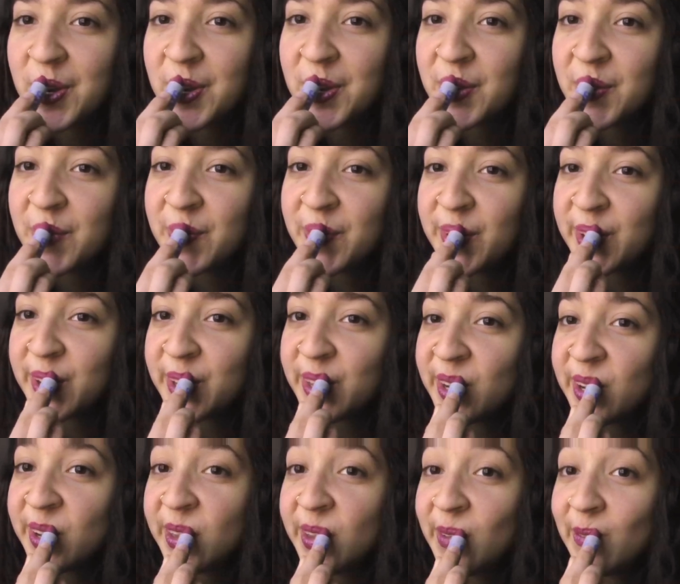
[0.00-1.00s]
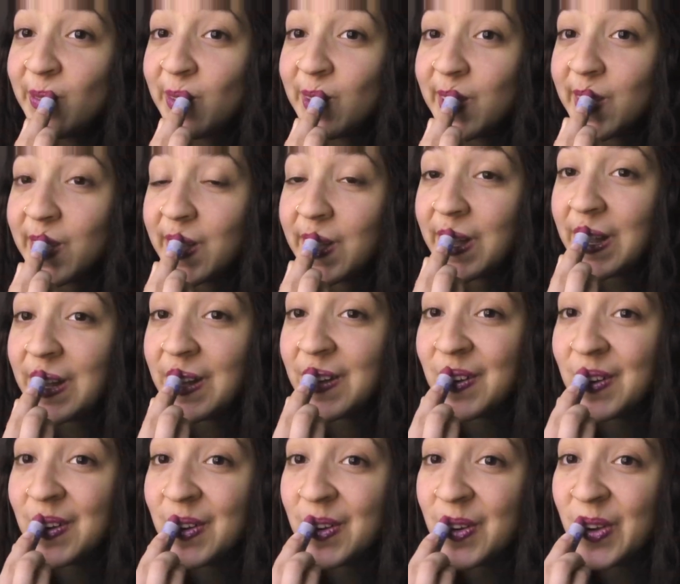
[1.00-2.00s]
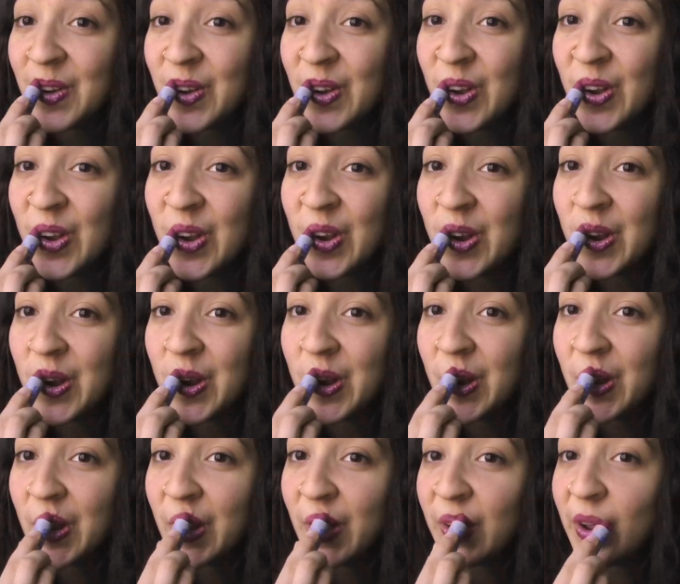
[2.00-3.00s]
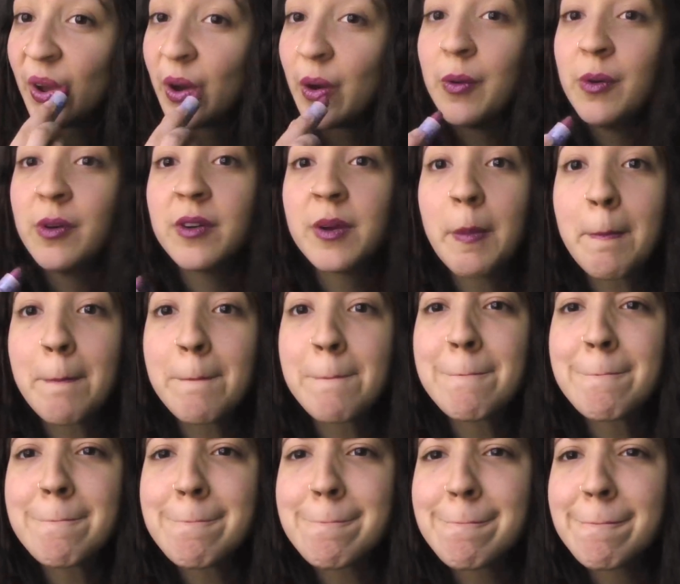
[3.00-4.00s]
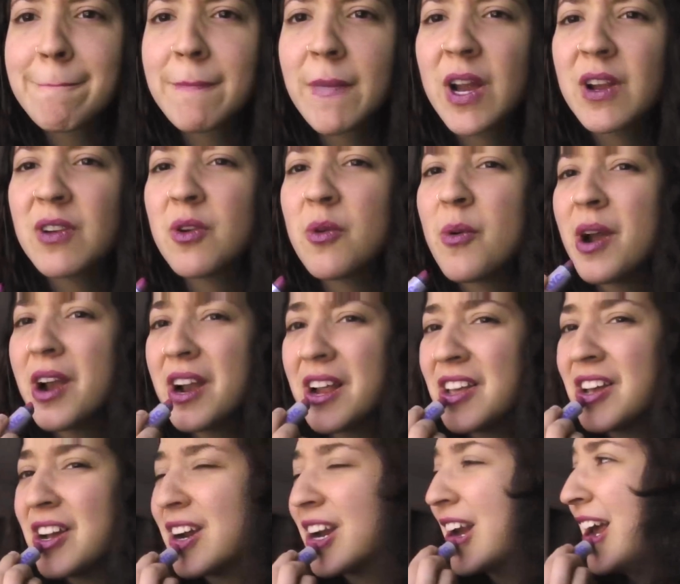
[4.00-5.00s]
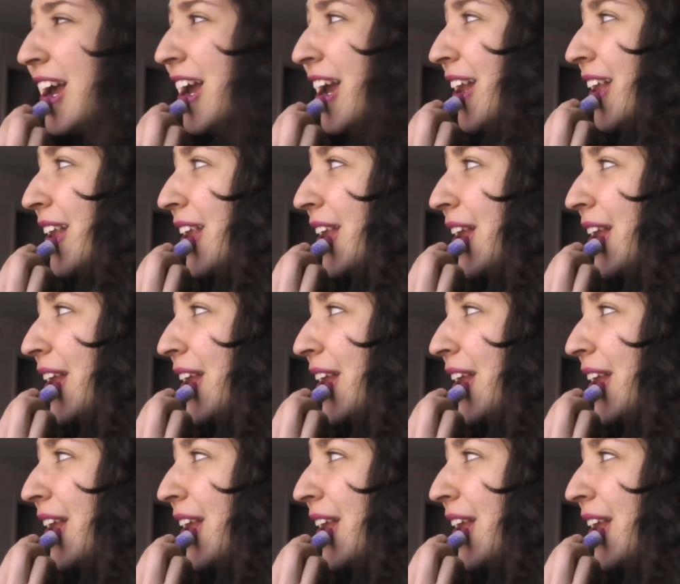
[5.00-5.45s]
to put a little lipstick on, you know, because you want to look nice.